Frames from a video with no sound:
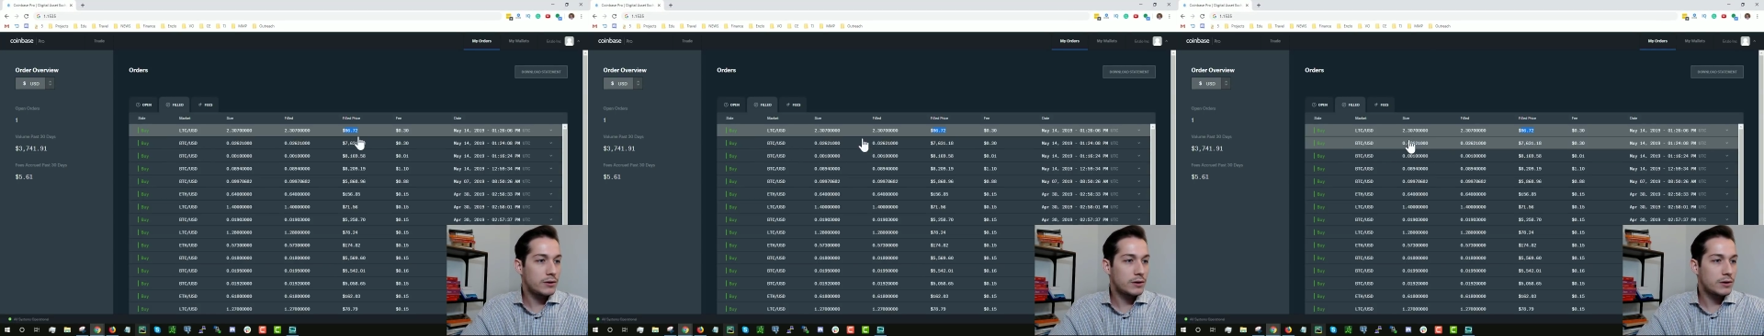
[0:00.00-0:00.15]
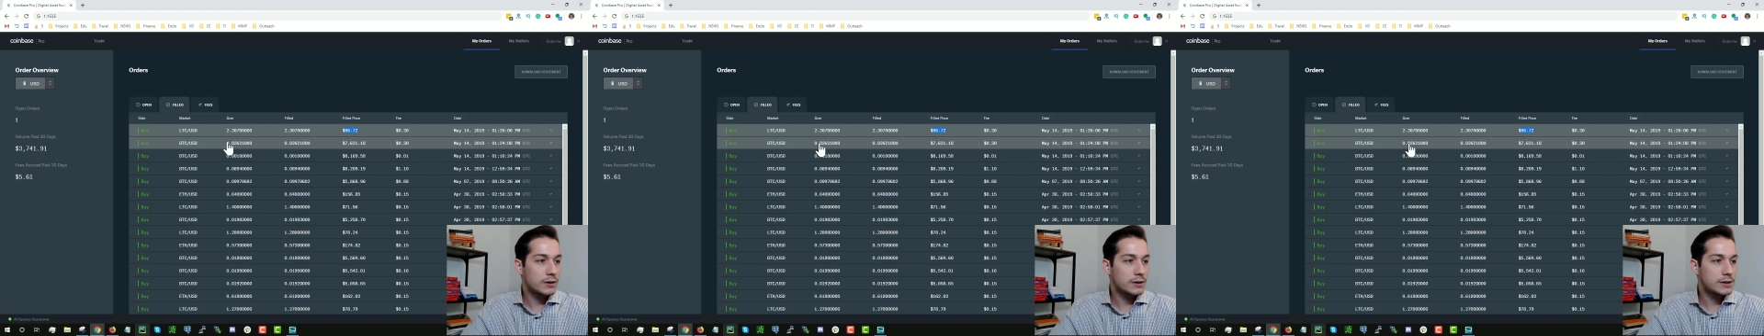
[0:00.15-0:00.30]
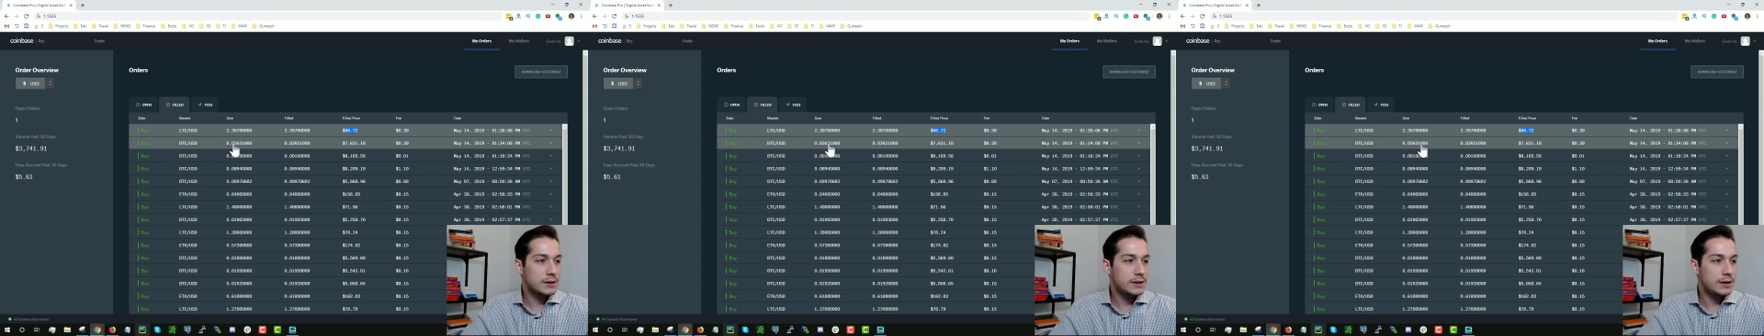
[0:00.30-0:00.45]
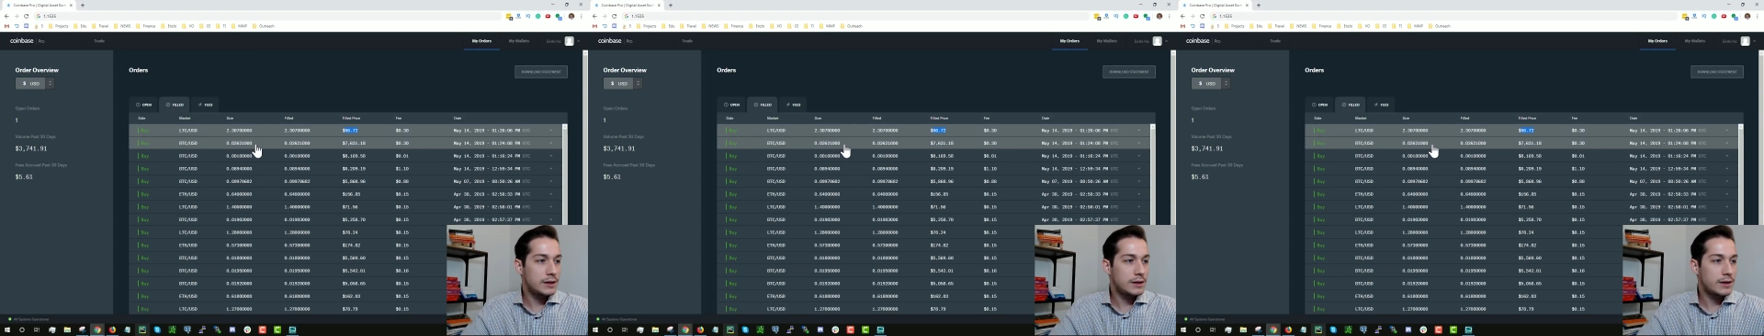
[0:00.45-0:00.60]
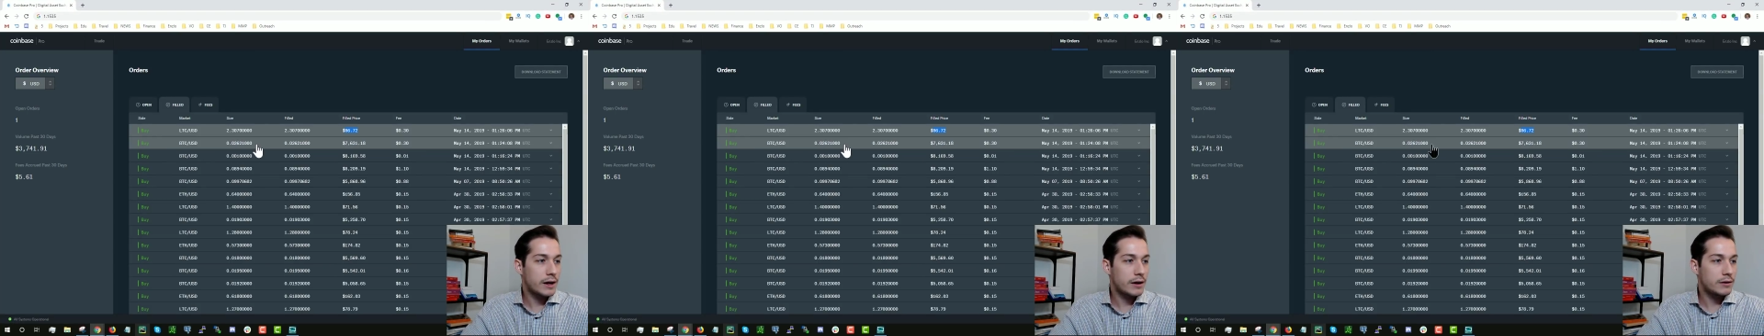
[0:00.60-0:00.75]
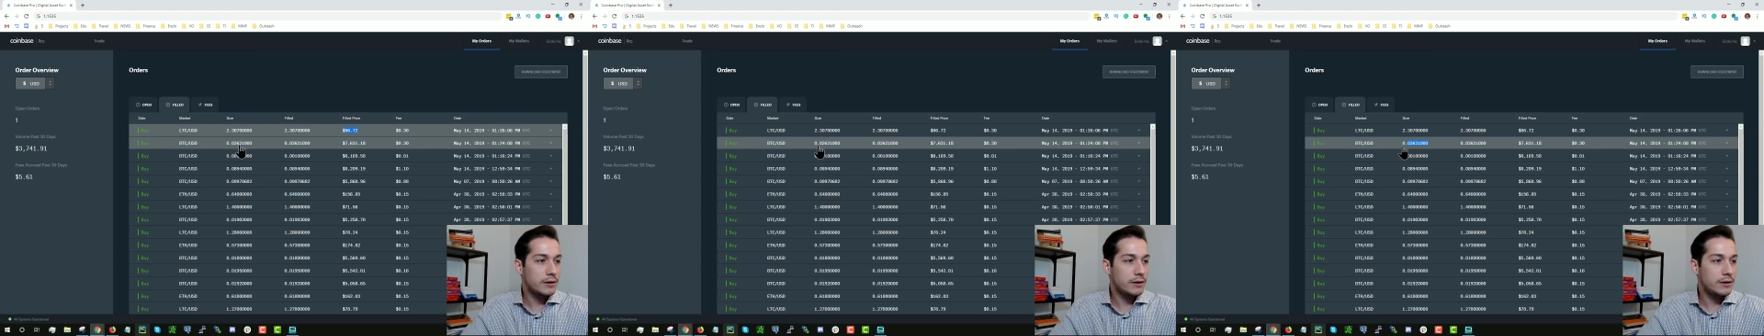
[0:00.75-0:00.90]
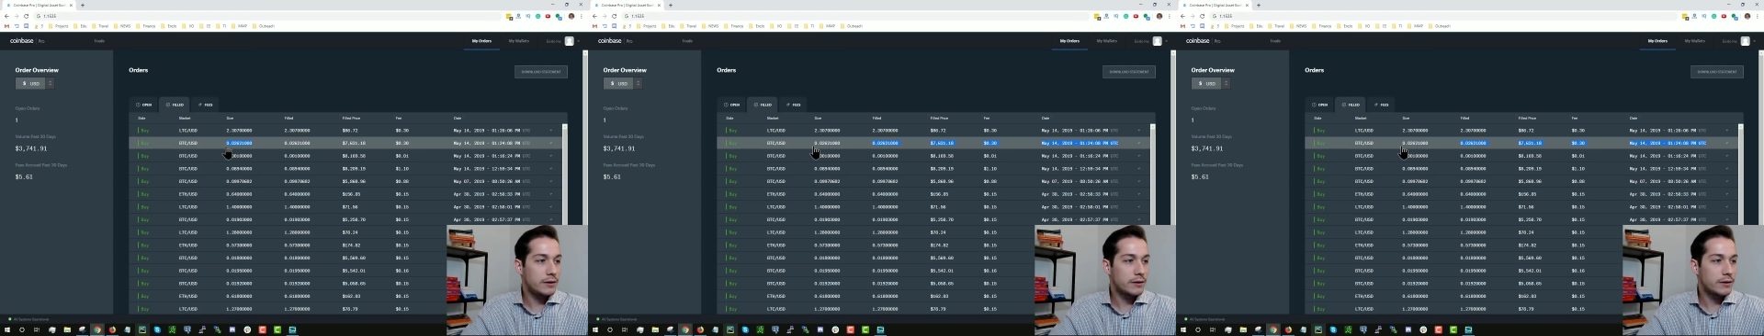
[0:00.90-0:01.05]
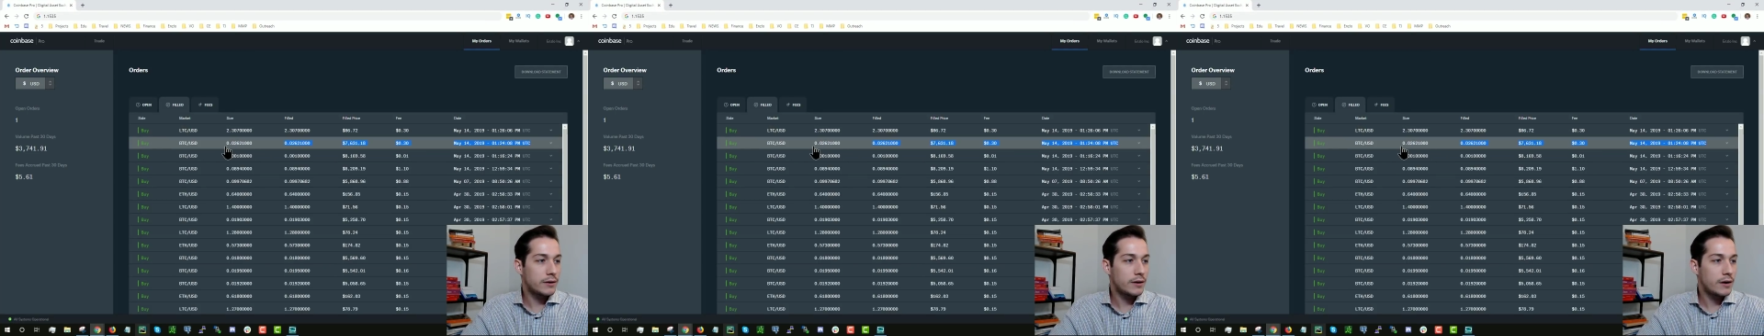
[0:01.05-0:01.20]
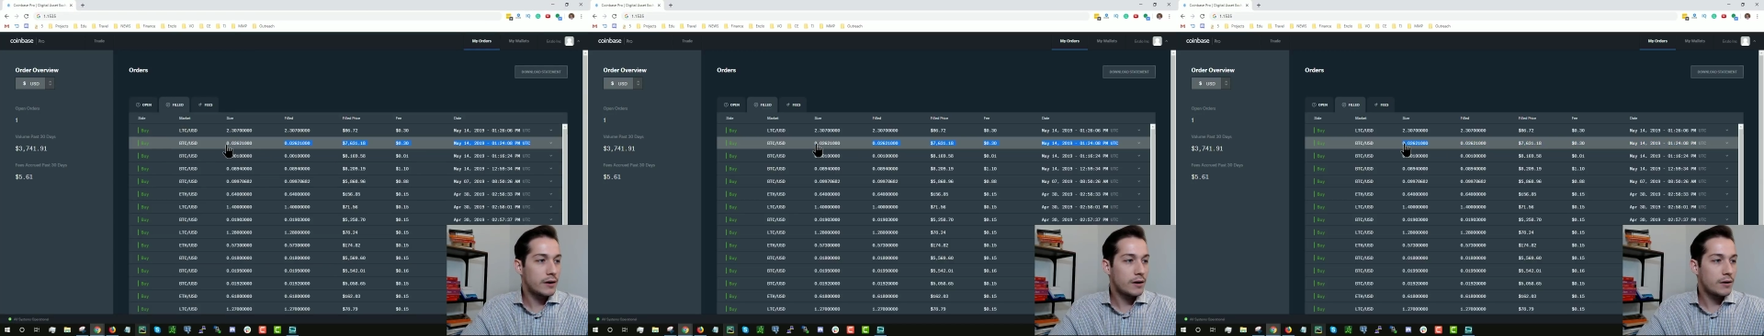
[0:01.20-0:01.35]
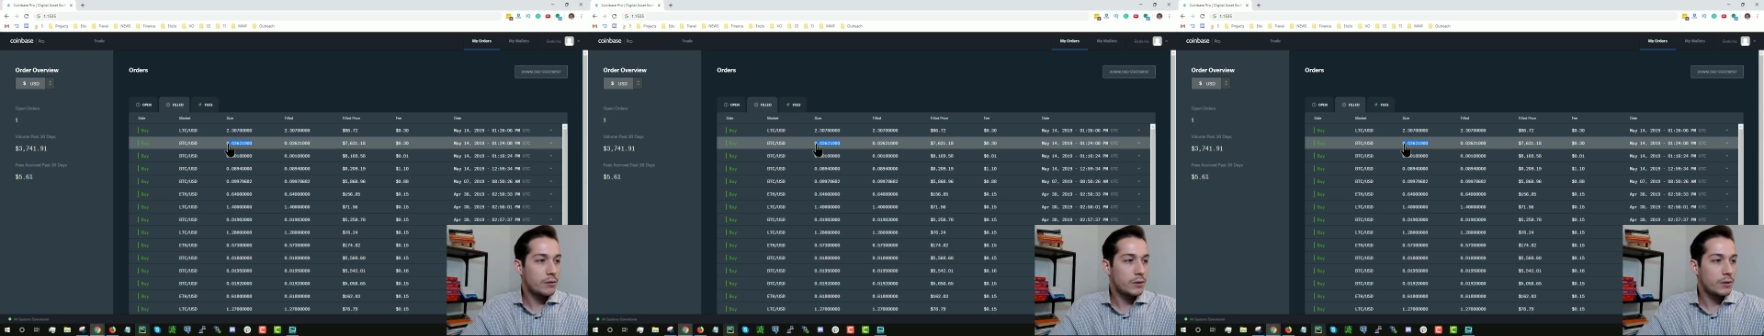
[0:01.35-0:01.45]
you can see down here,